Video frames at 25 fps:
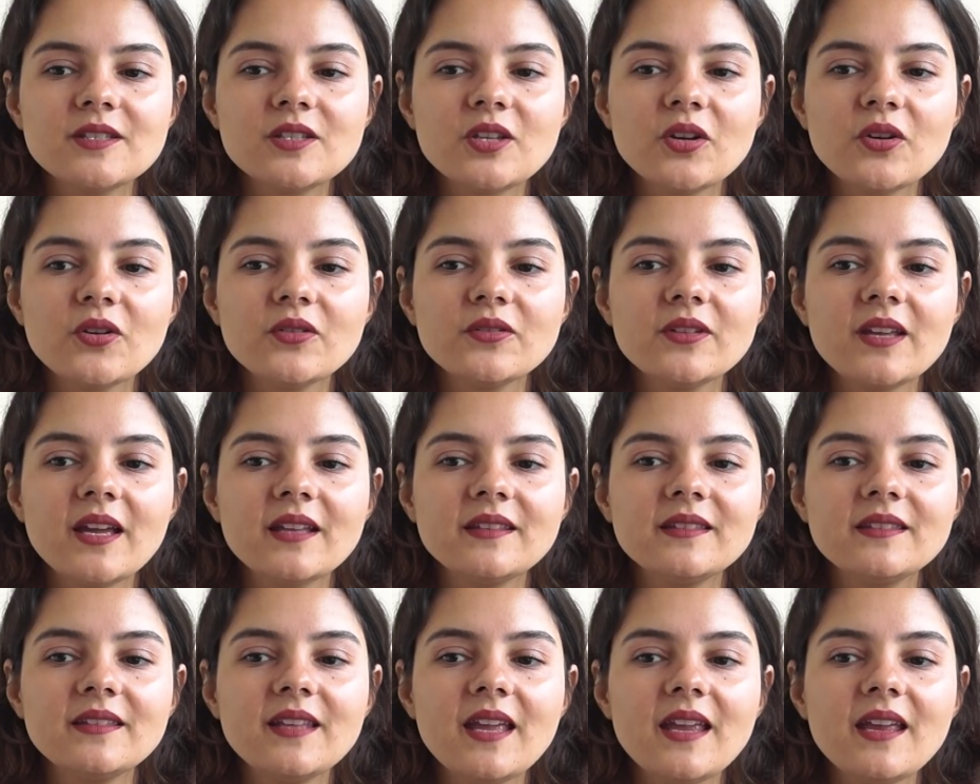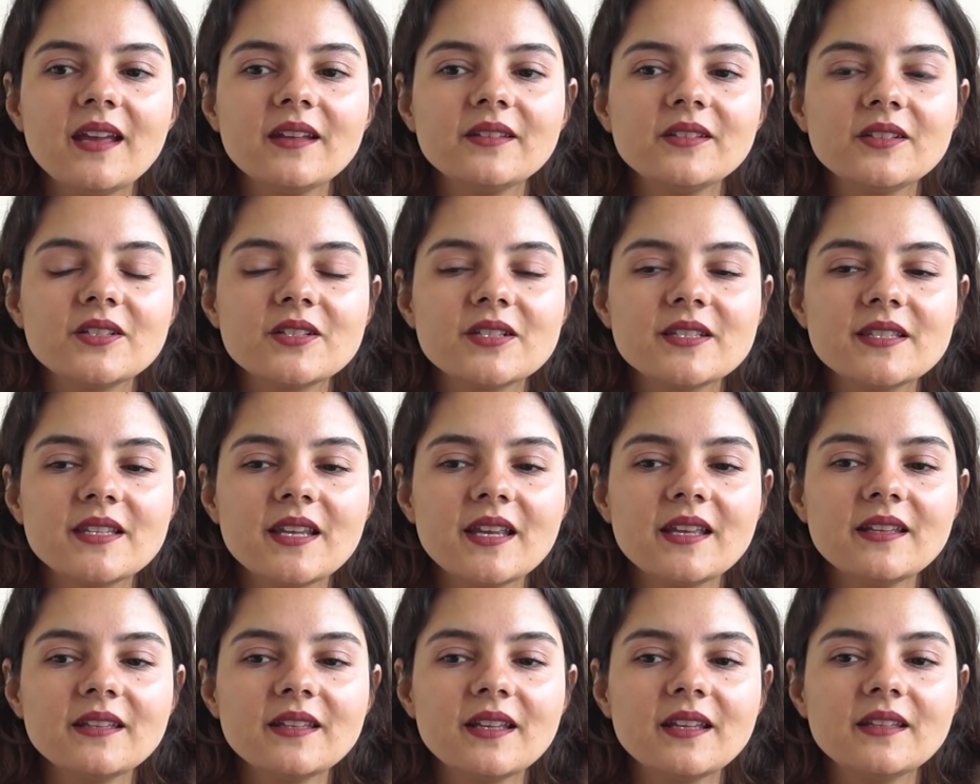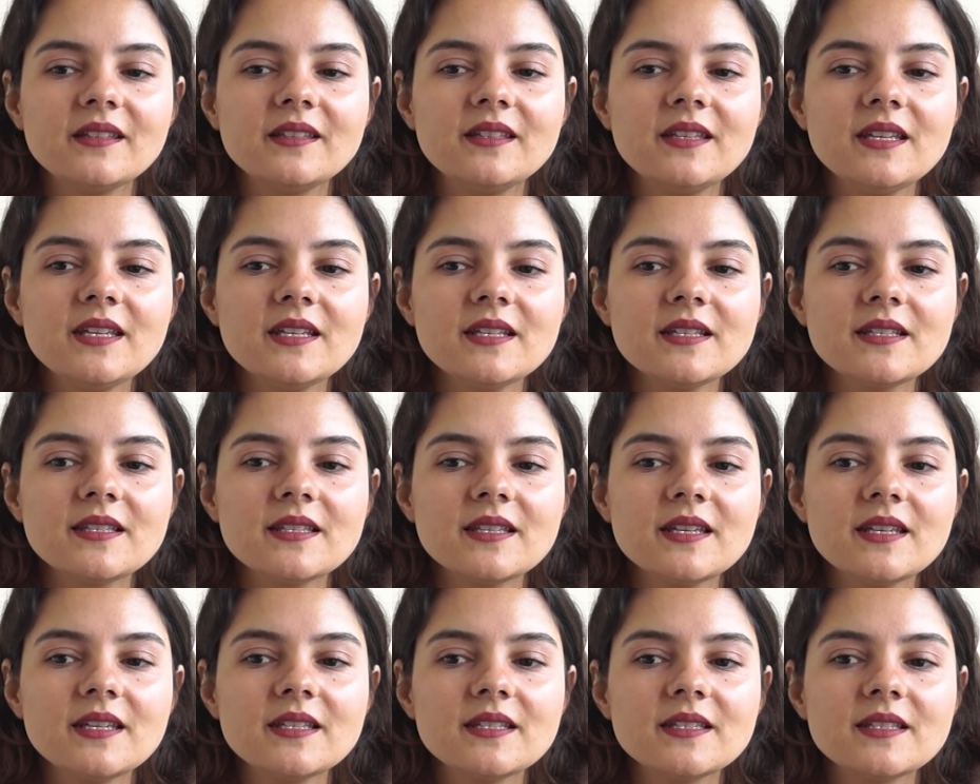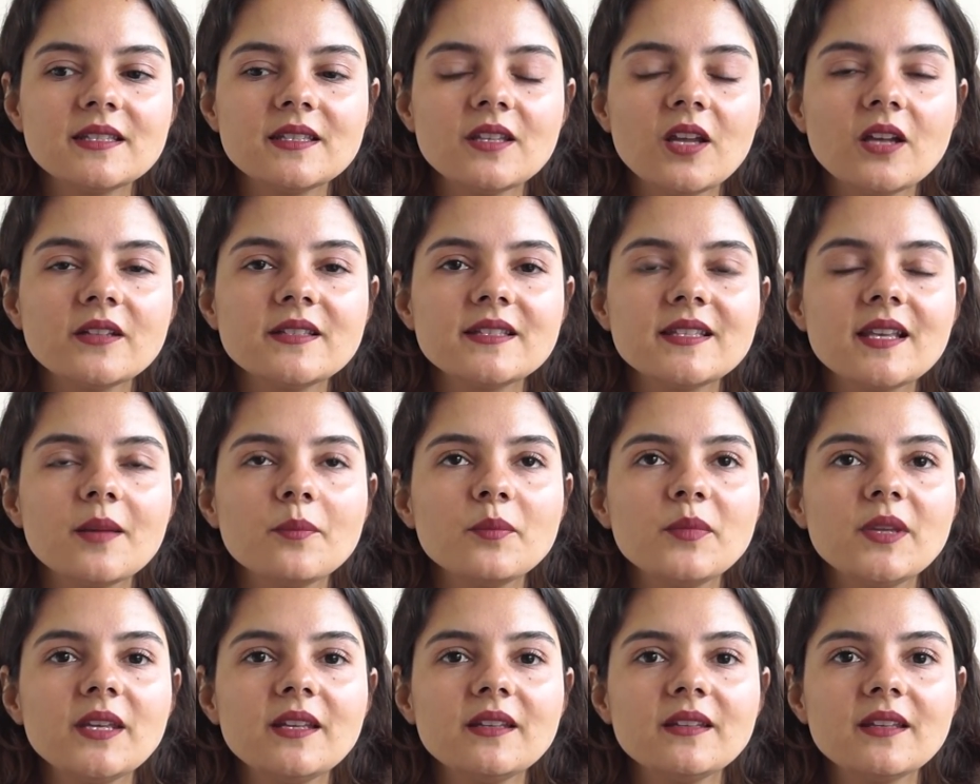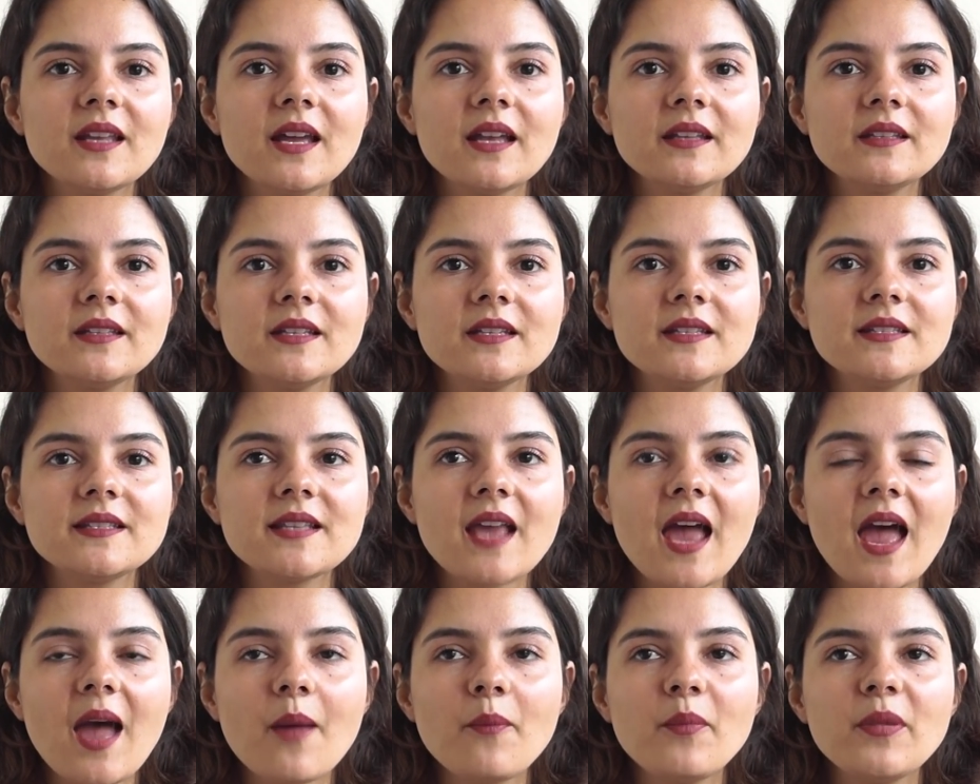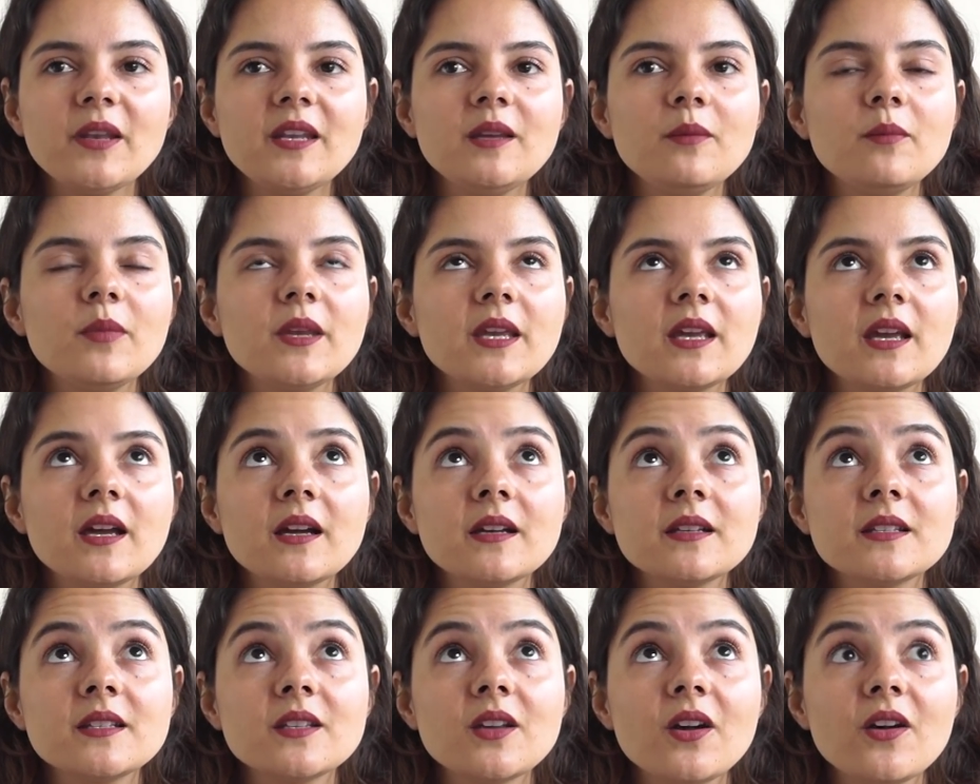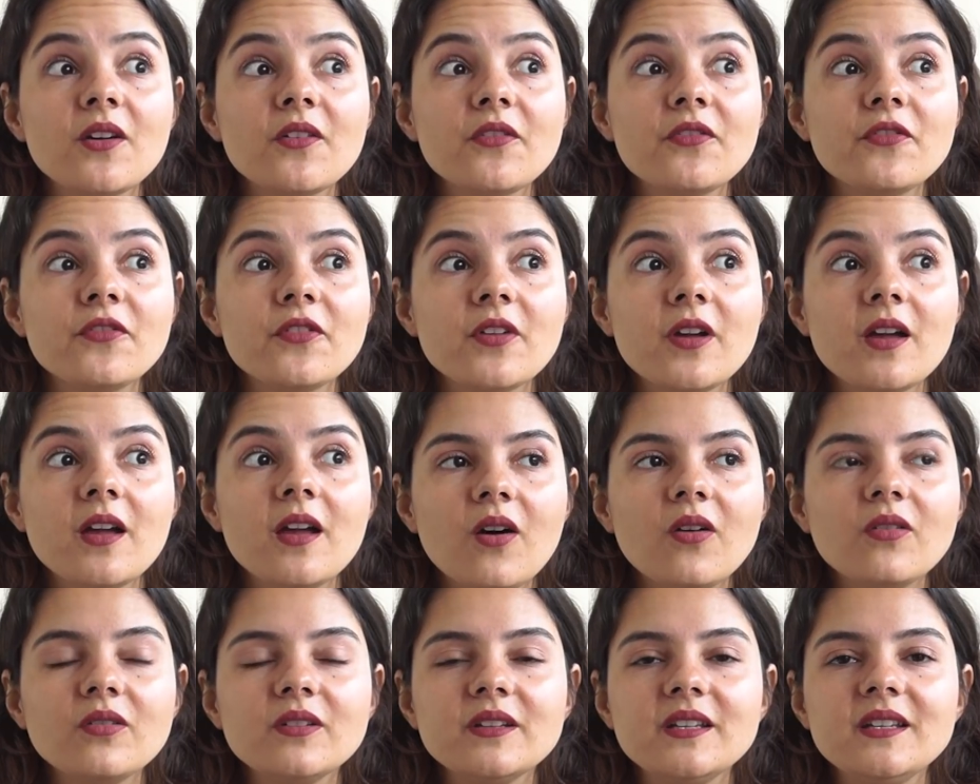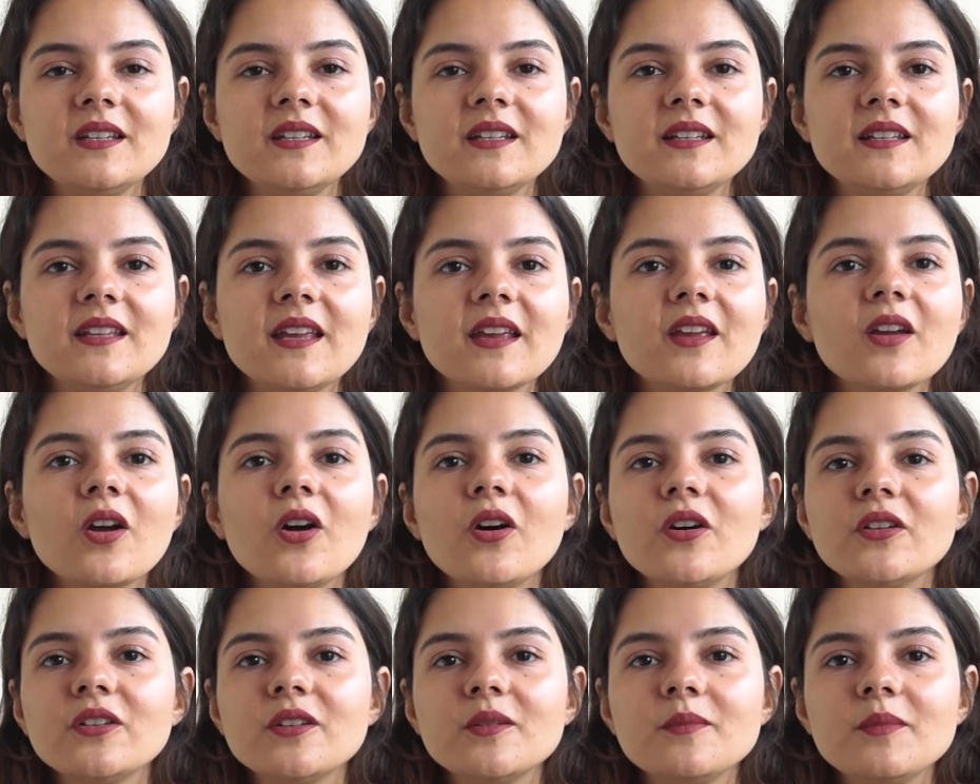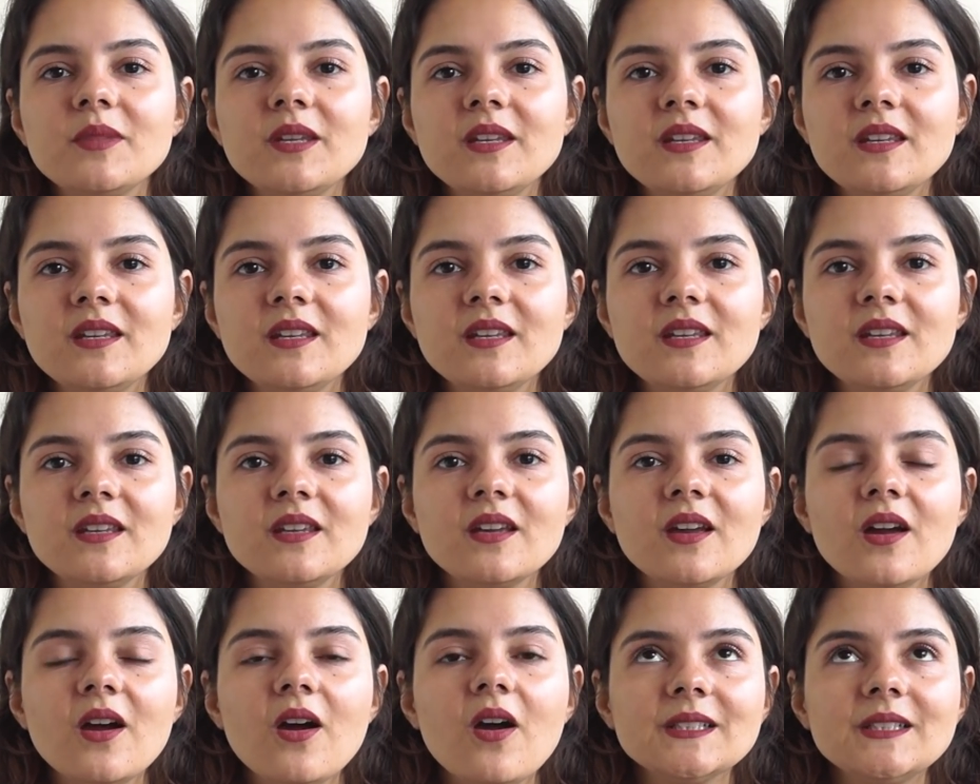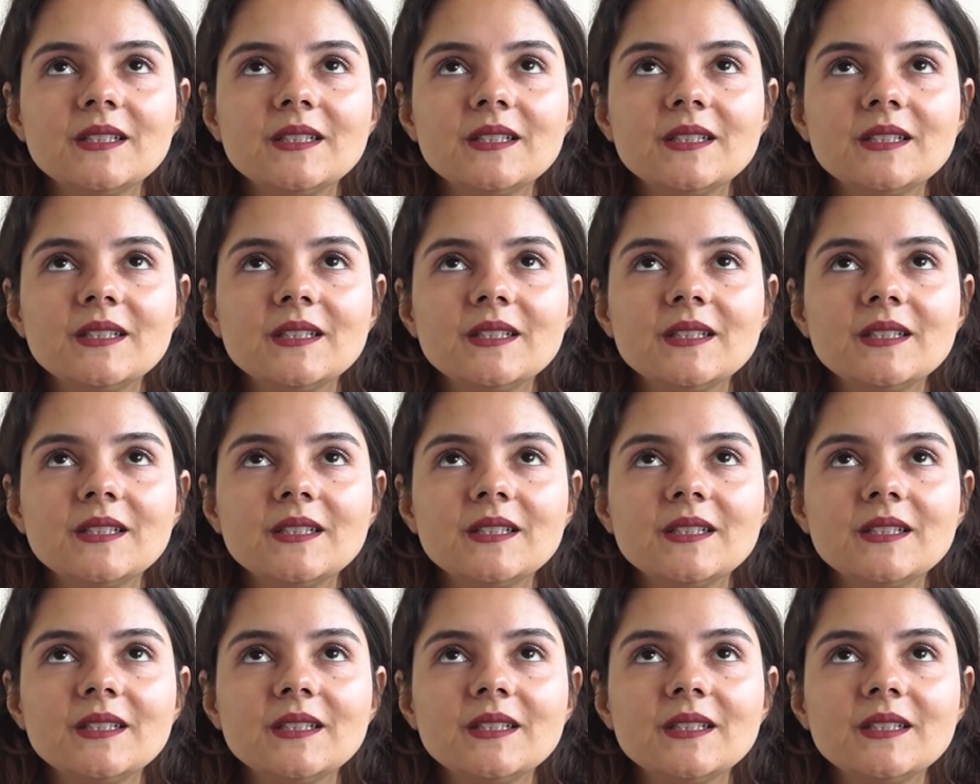so that they understand that this is not something that it's happening because of only the economy,